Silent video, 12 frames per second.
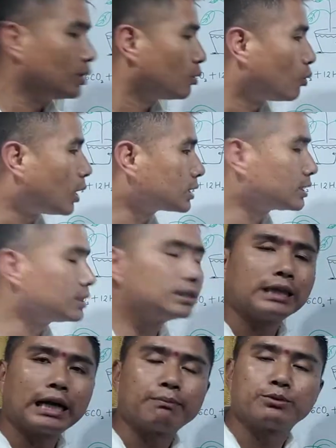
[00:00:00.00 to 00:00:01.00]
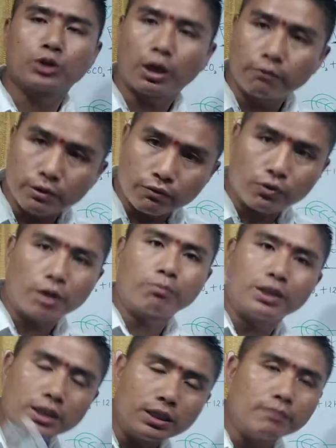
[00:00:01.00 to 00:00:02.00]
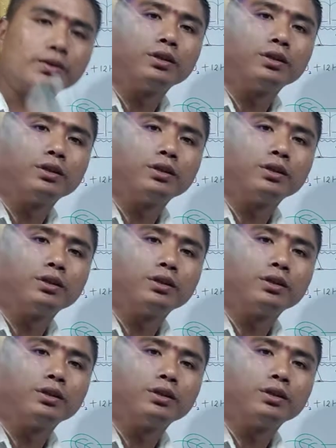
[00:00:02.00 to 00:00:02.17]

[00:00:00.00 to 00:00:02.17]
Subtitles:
water is absorbed from the